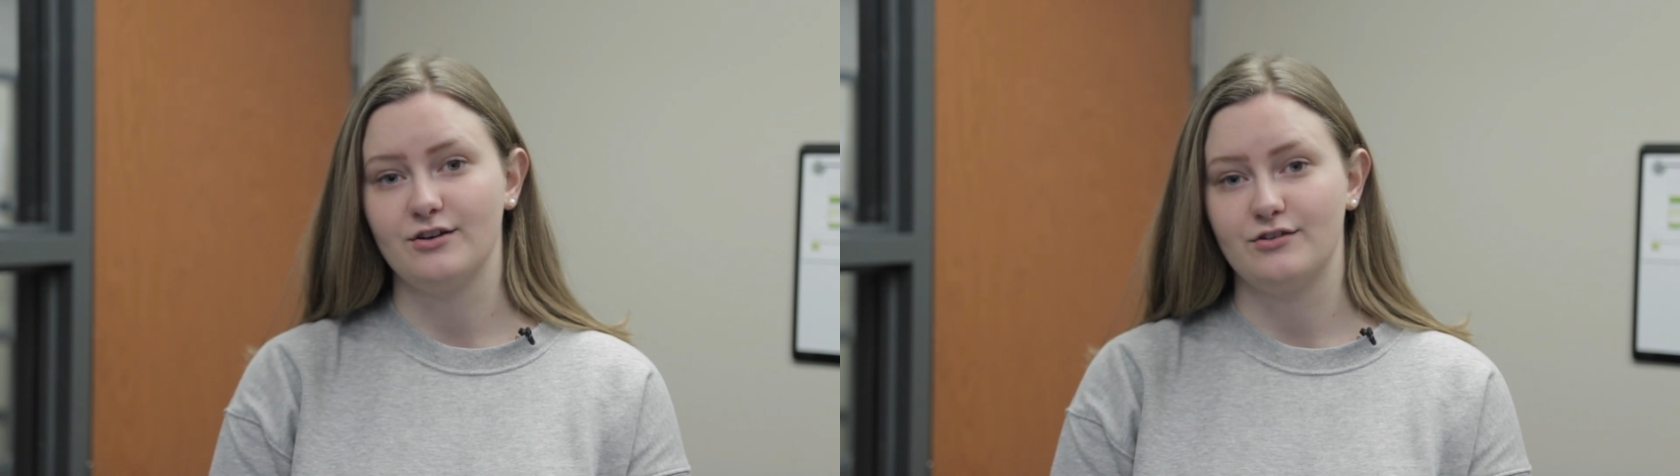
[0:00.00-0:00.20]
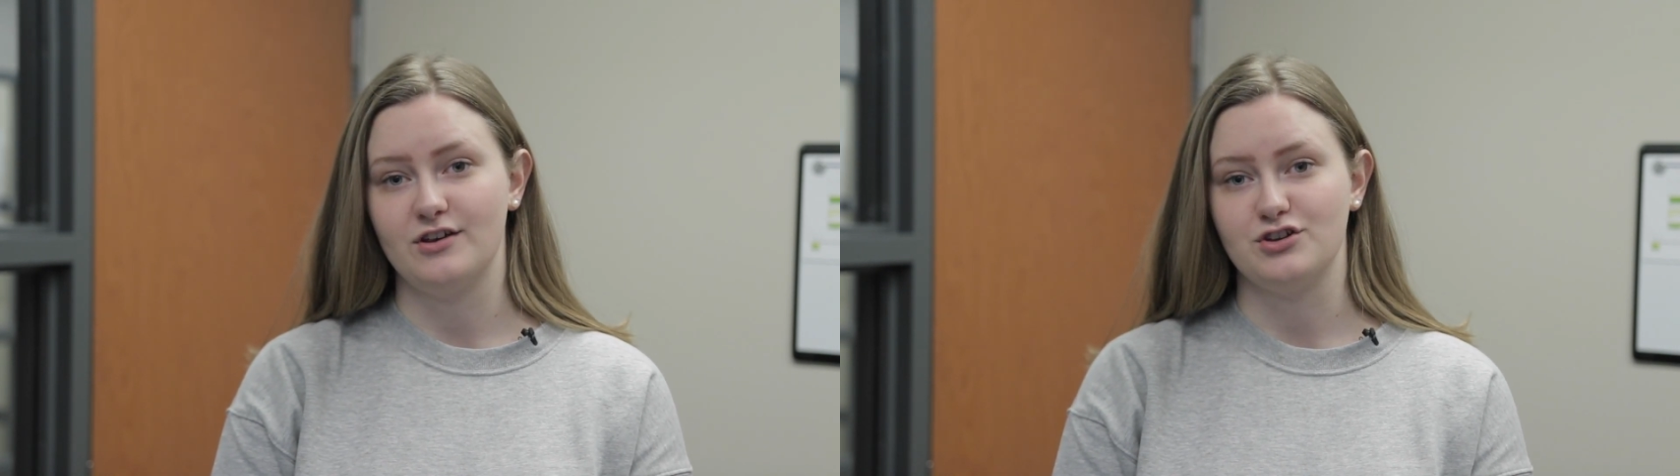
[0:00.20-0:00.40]

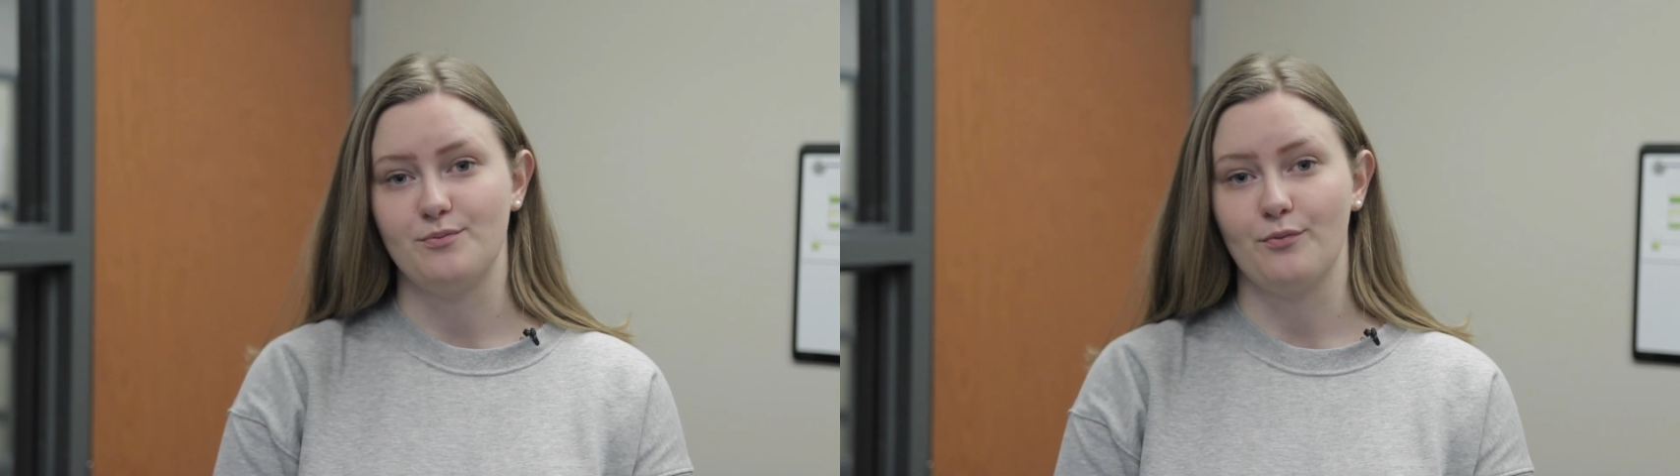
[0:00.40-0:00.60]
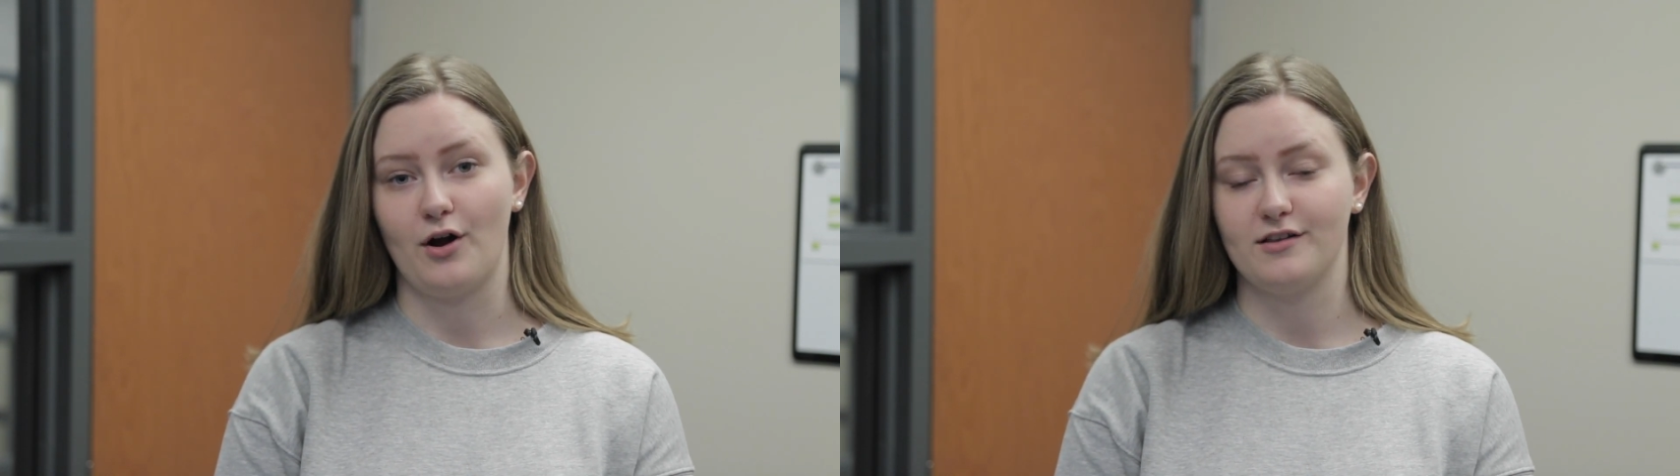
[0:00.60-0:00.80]

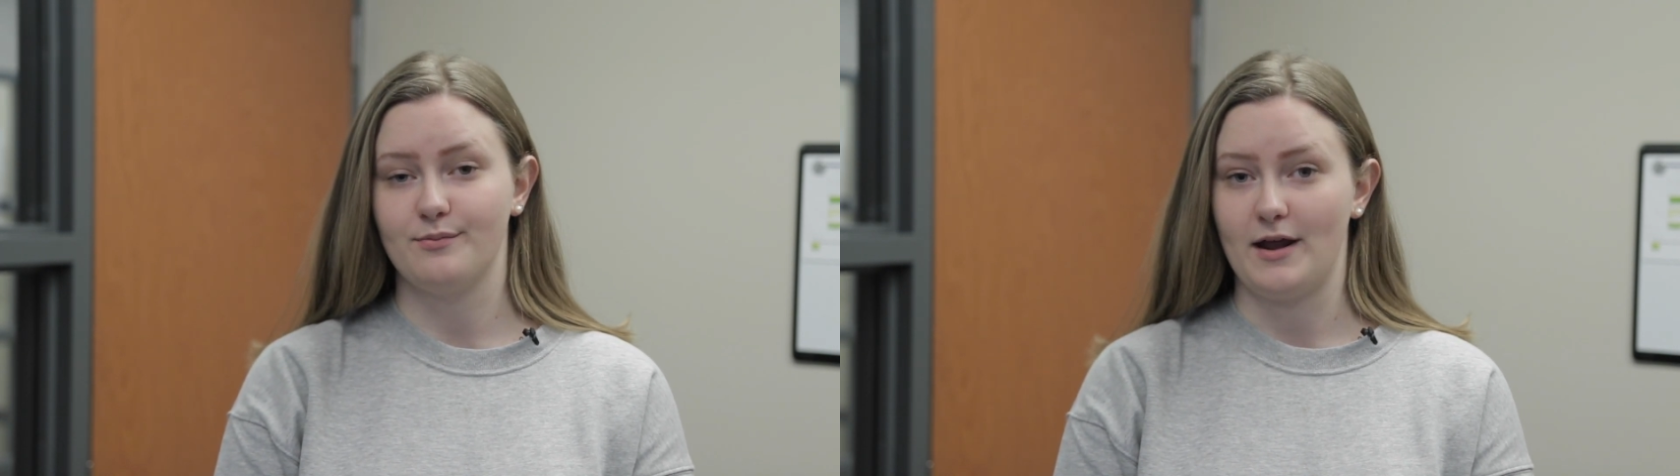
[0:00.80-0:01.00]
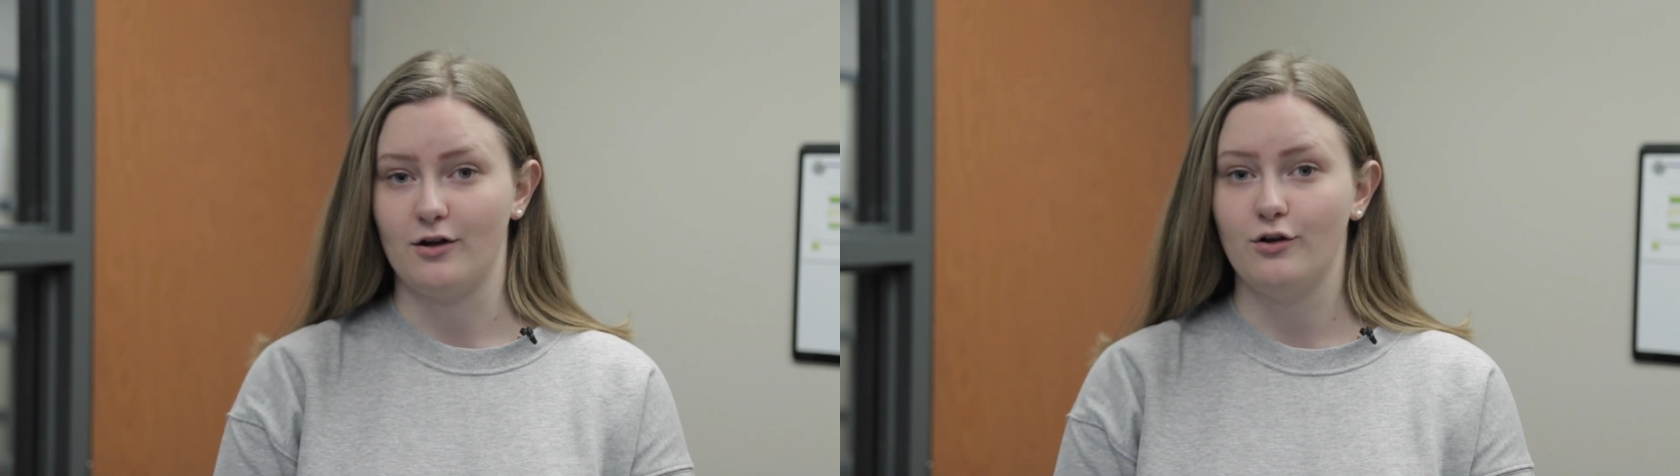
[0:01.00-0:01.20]
Association
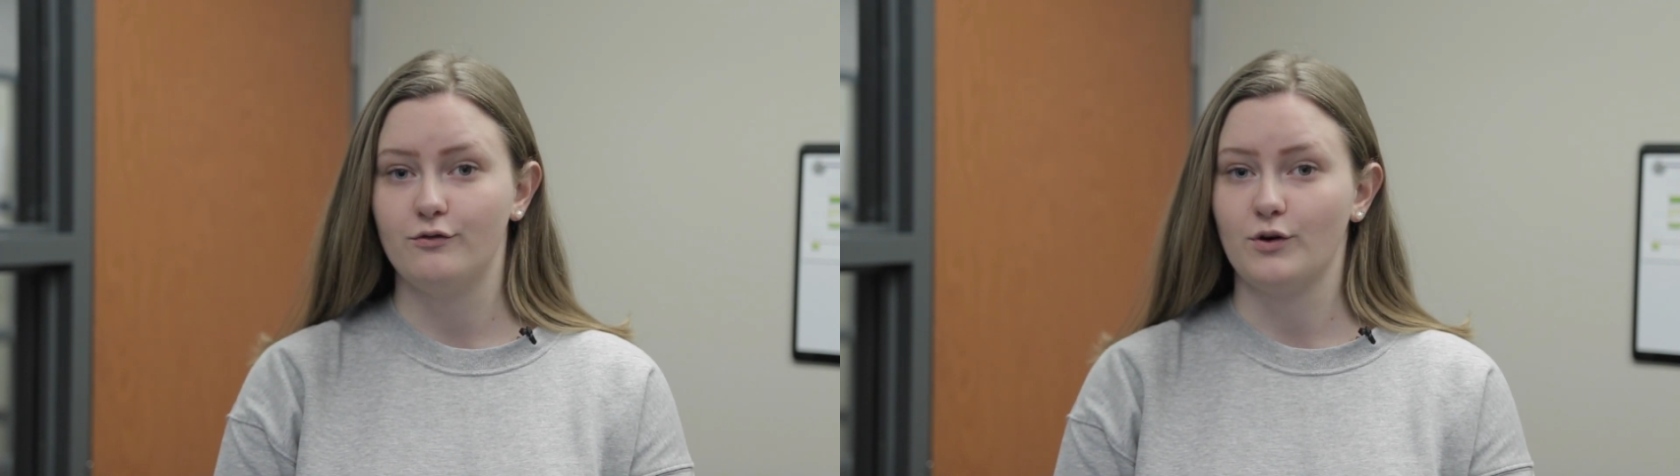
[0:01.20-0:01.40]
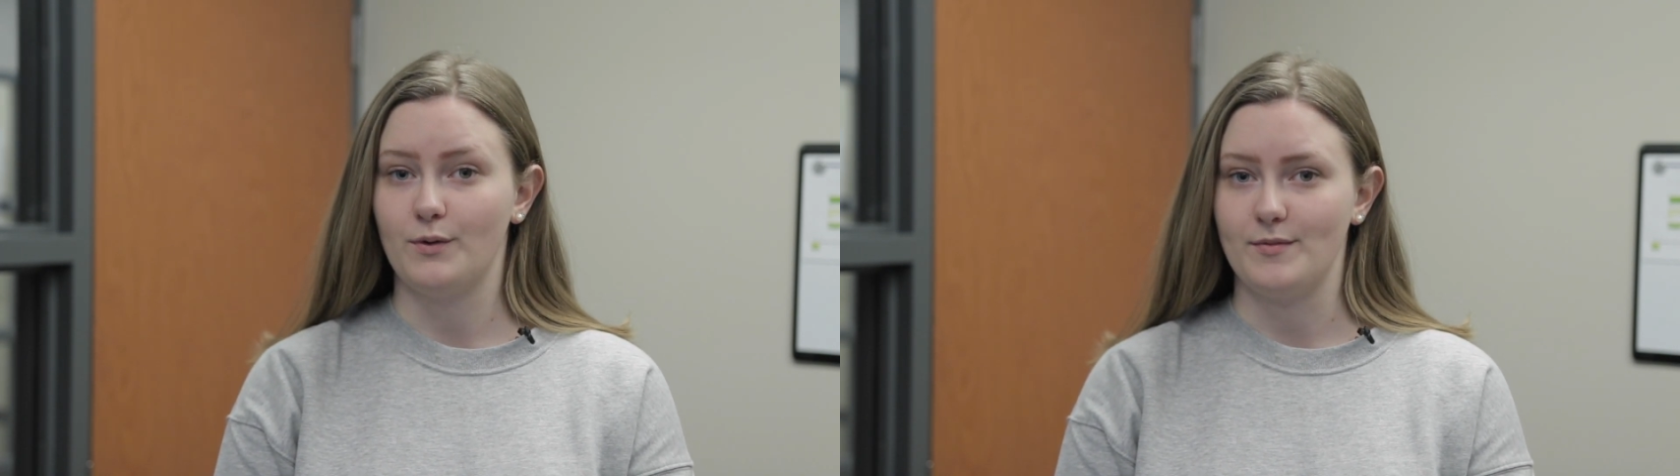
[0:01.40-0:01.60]
bronze medal
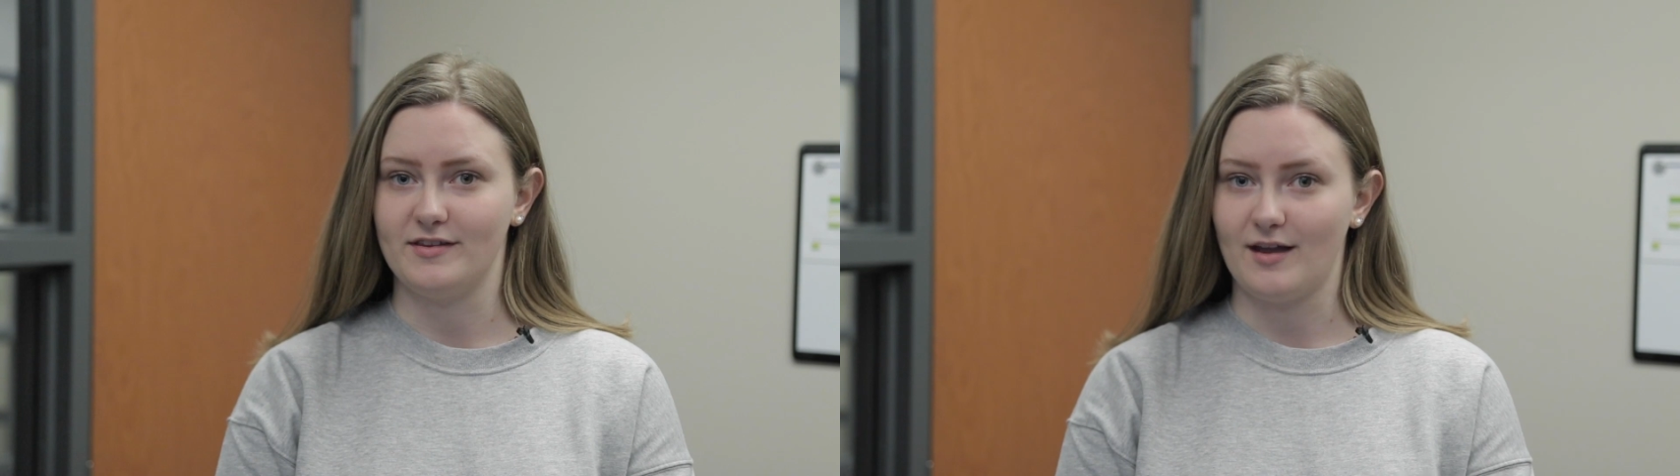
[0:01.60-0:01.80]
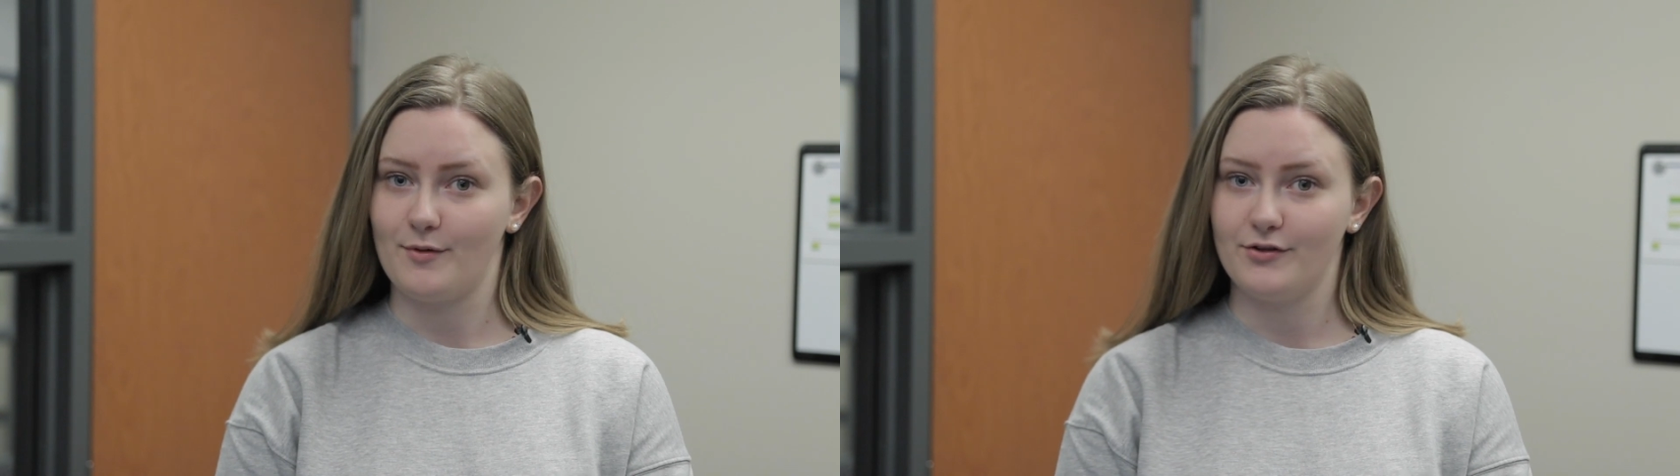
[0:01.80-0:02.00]
for
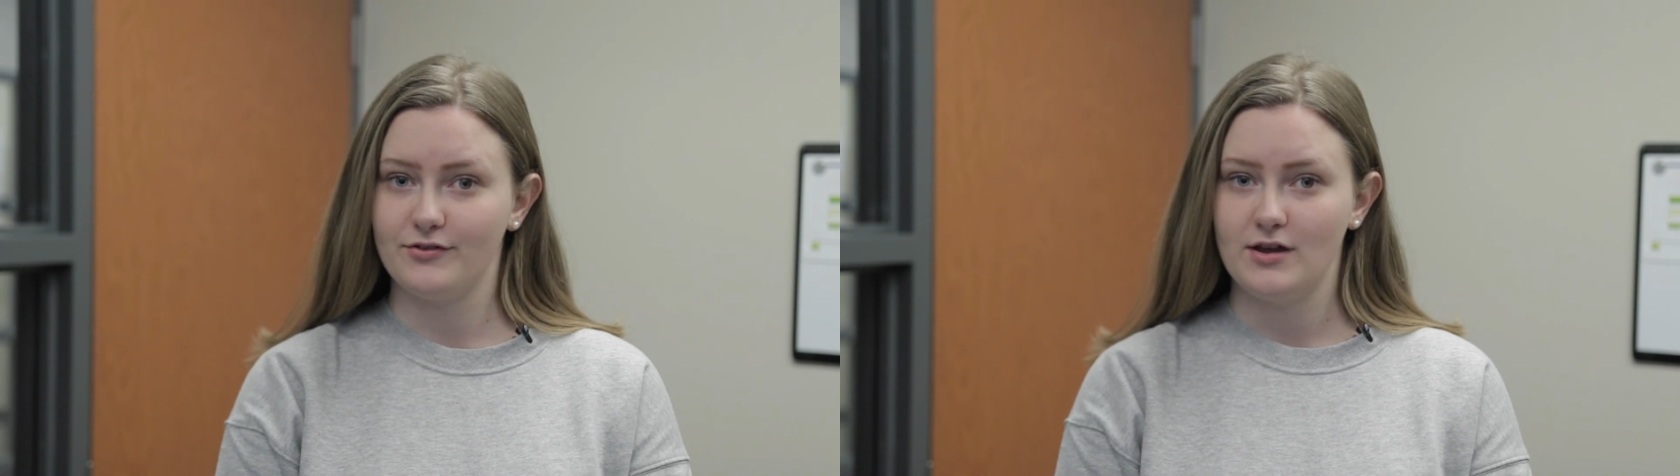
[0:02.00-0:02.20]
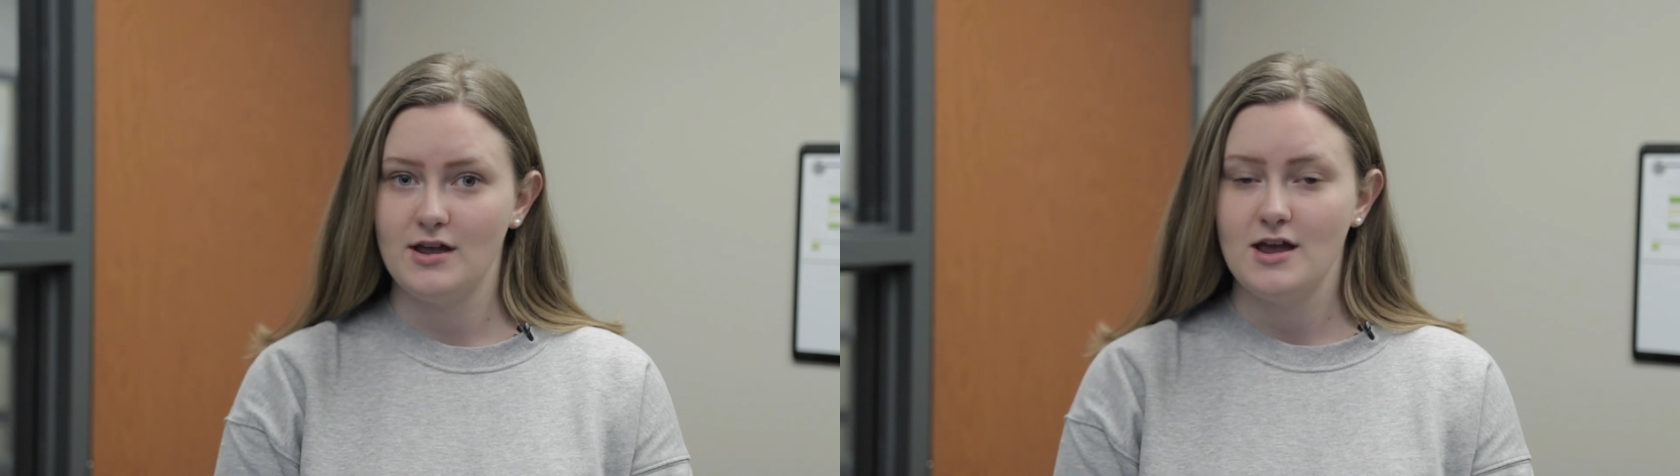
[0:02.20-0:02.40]
women's doubles.